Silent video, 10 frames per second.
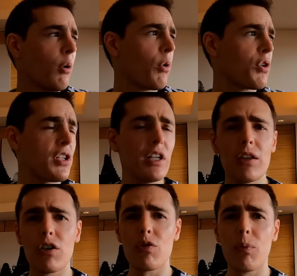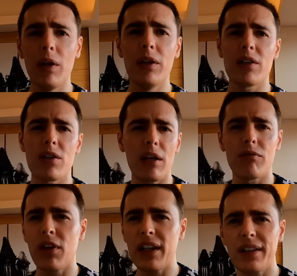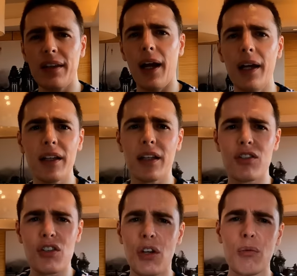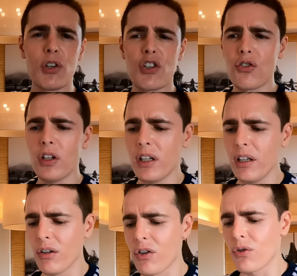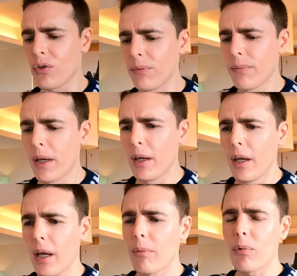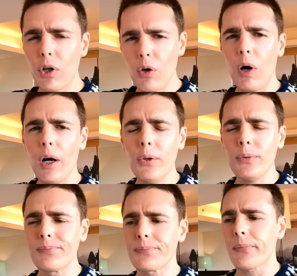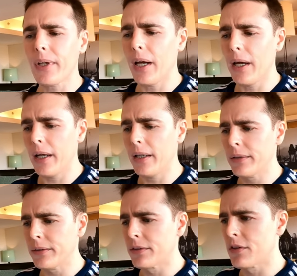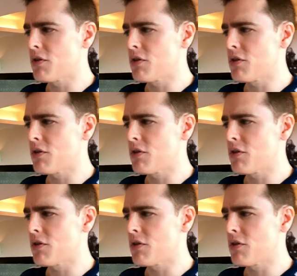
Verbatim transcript: we'll see. There's one that's rated highly just down the street here, so I'm going to go out and